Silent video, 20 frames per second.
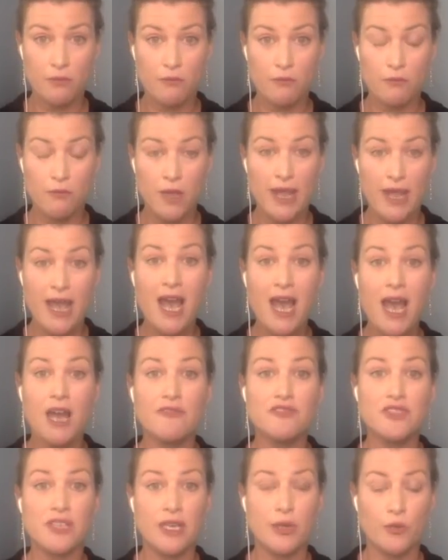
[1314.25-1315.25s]
my
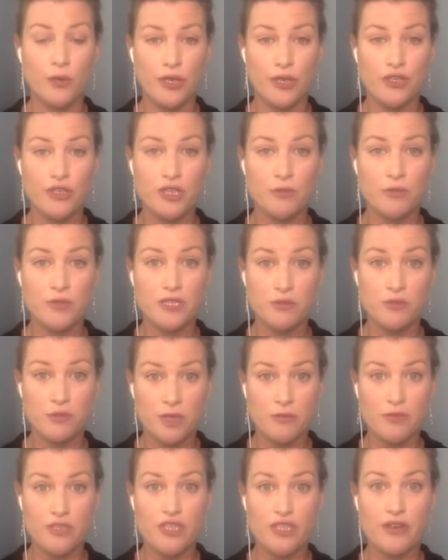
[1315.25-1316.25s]
half day workshop, which is what
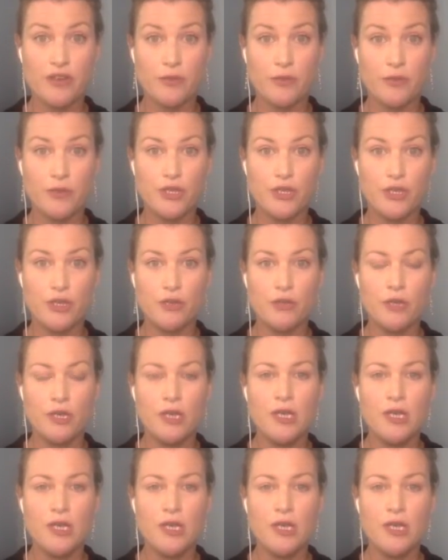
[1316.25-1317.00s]
I'm sharing with you.